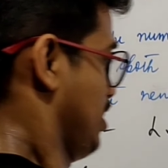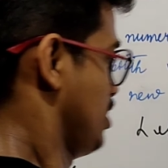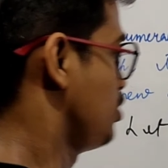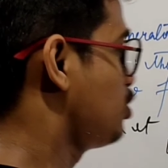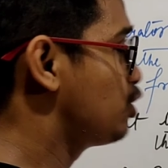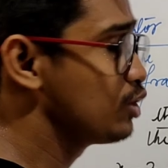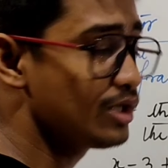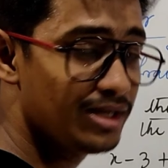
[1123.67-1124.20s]
You
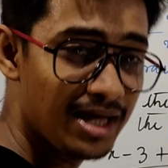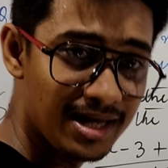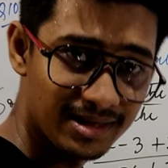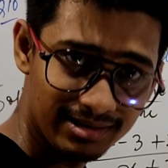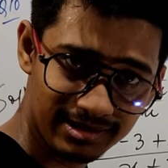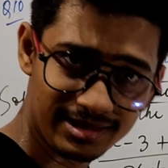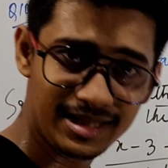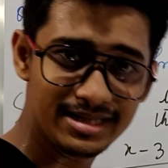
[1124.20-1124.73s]
know
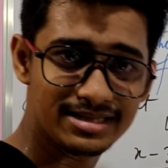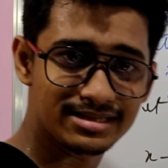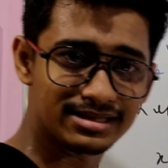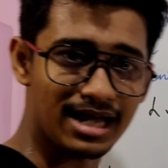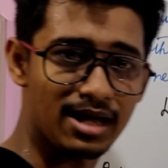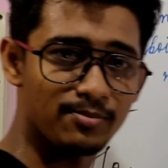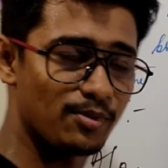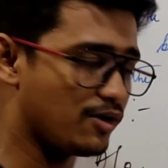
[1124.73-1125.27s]
this
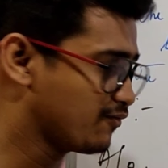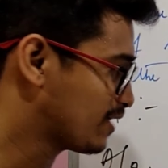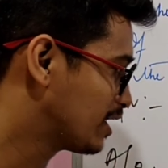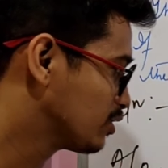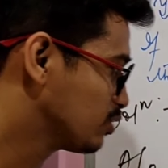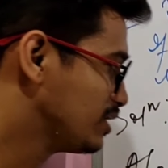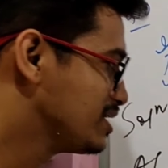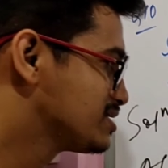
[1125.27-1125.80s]
type of
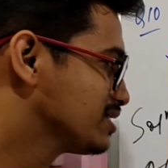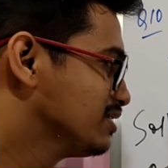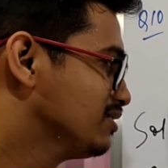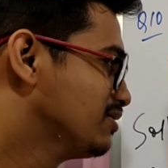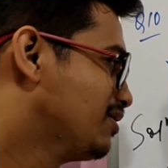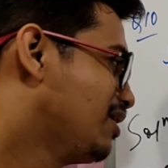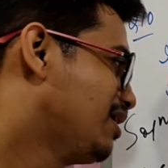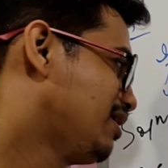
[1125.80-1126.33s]
calculation,
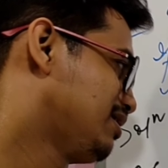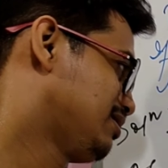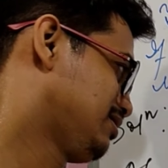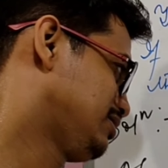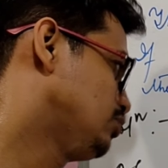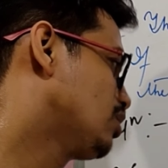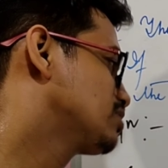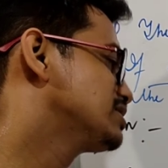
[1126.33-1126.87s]

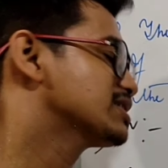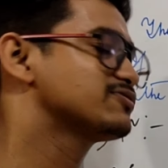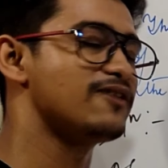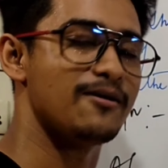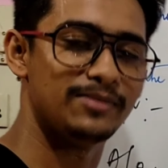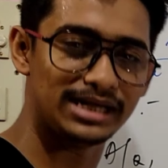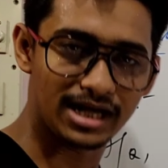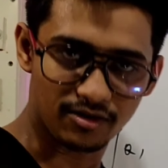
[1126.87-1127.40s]
you are just
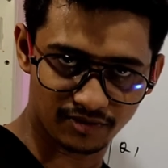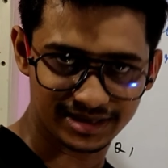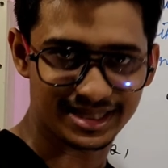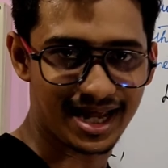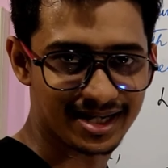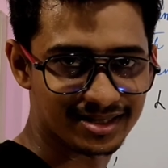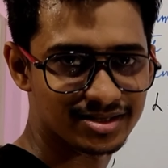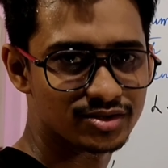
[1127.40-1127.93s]
familiar with
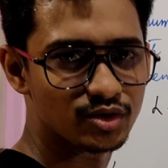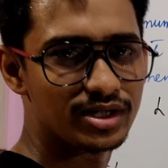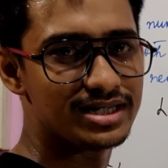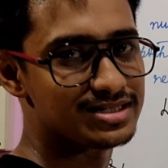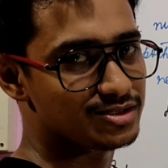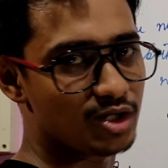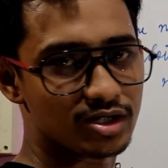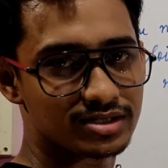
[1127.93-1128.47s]
that. So it
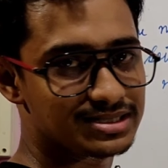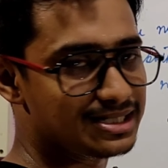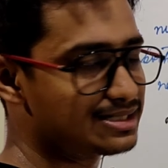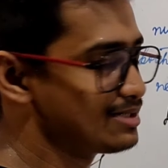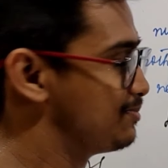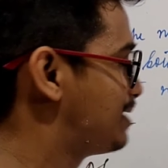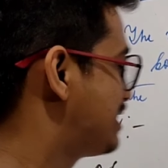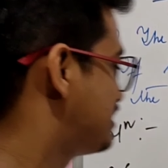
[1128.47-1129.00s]
is not
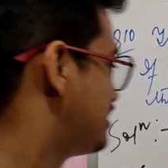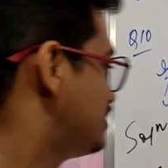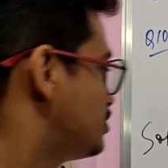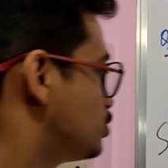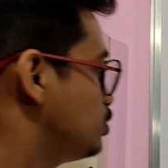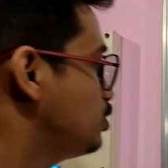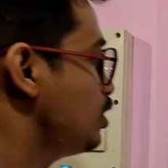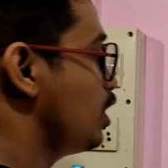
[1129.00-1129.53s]
such a big deal
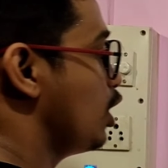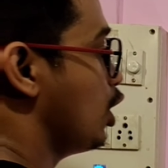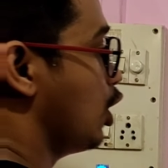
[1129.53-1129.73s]
to